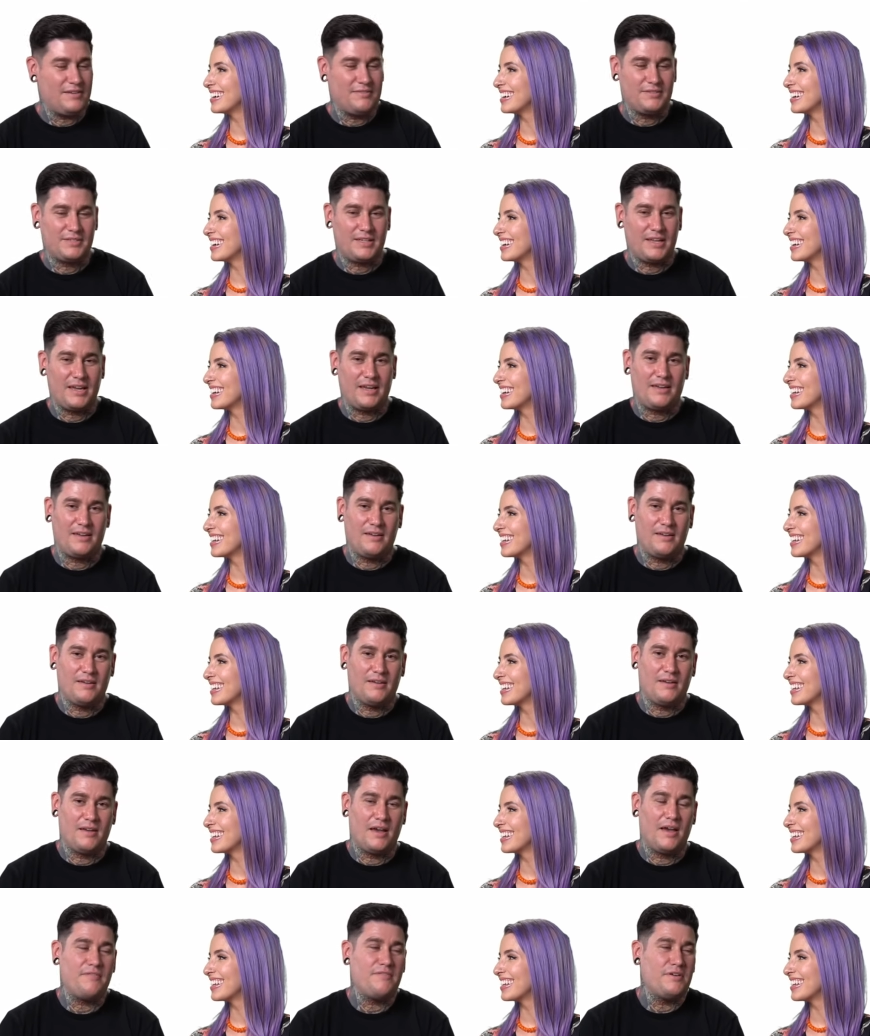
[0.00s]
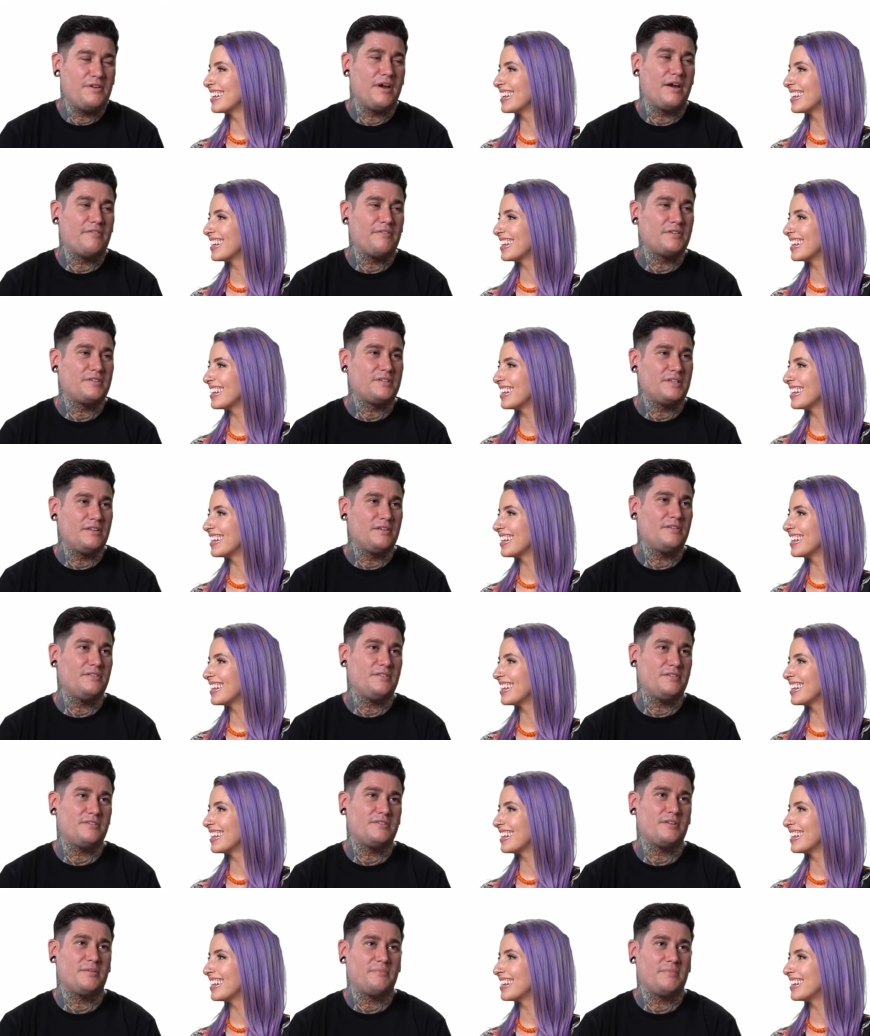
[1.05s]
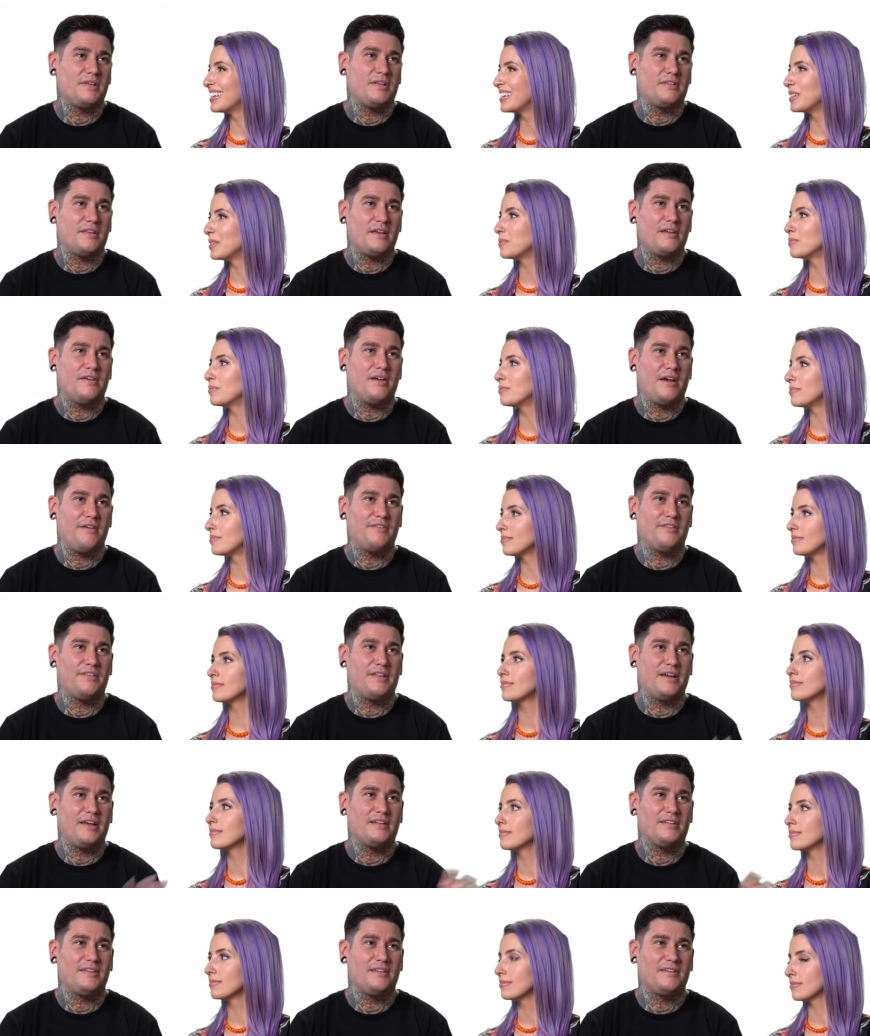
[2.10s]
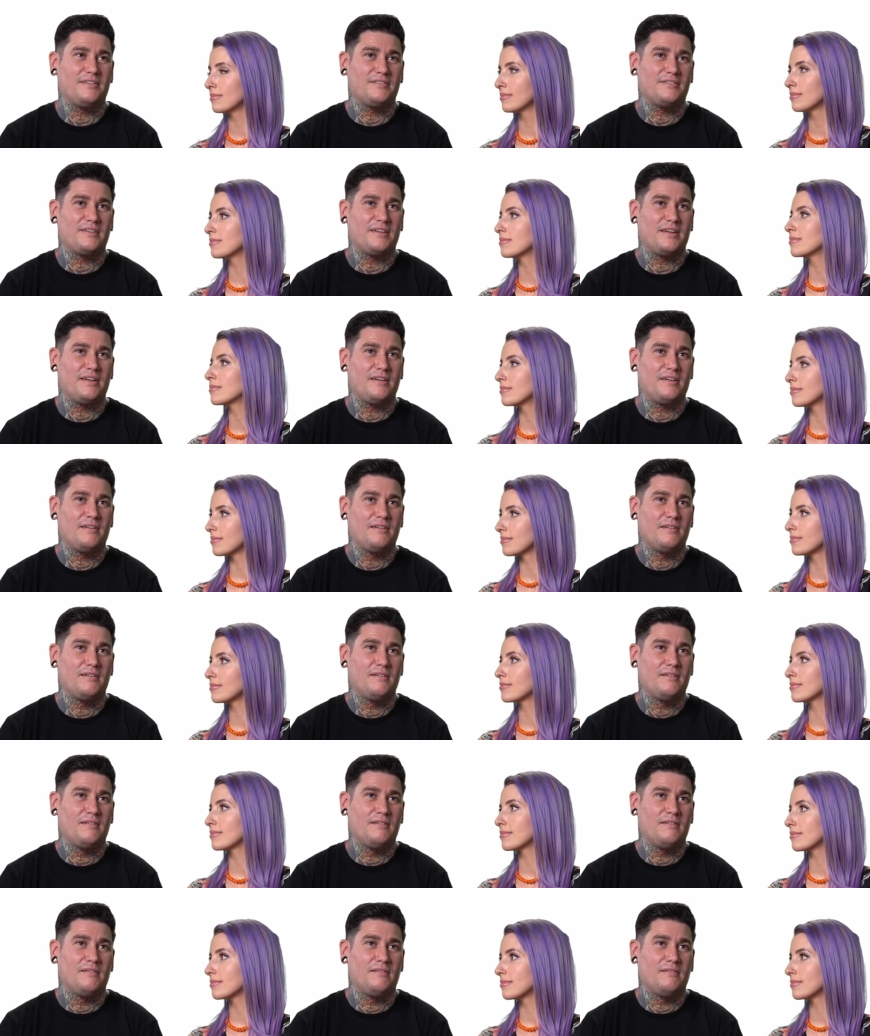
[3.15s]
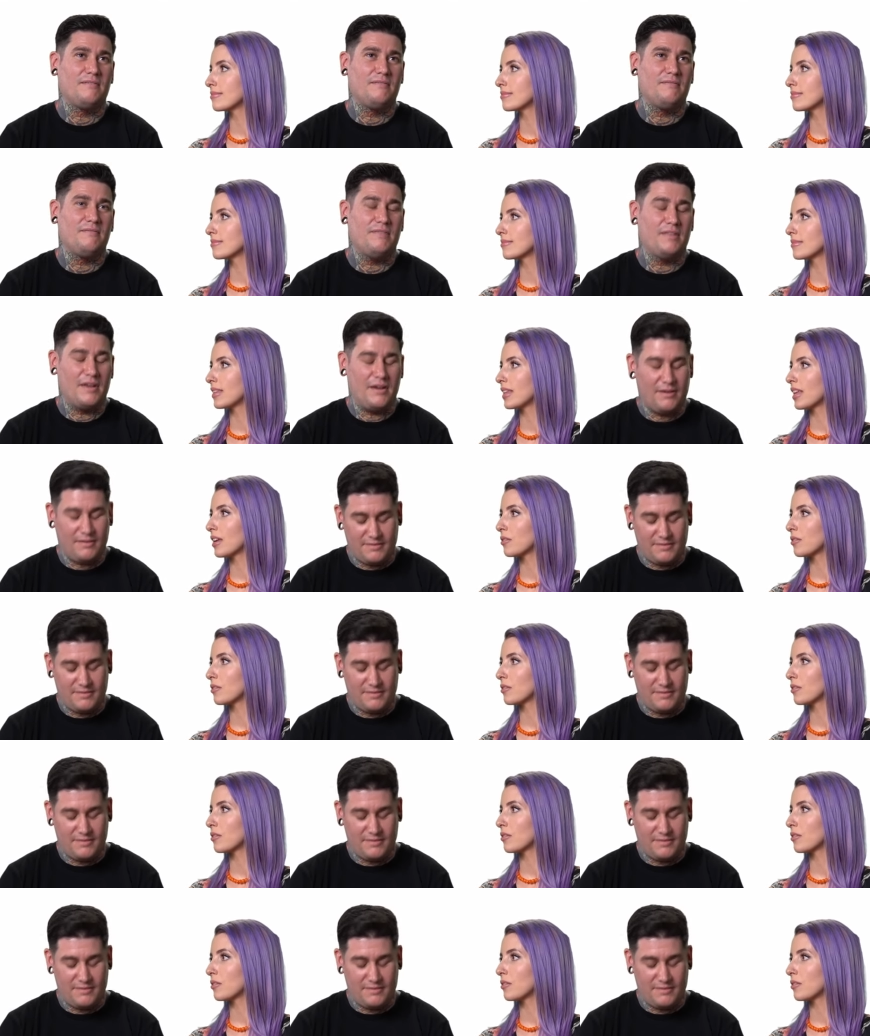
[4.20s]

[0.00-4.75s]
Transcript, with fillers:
Speaker 1: he was like, have you ever seen her do something that you haven't liked? And I was like, mm-hmm. No.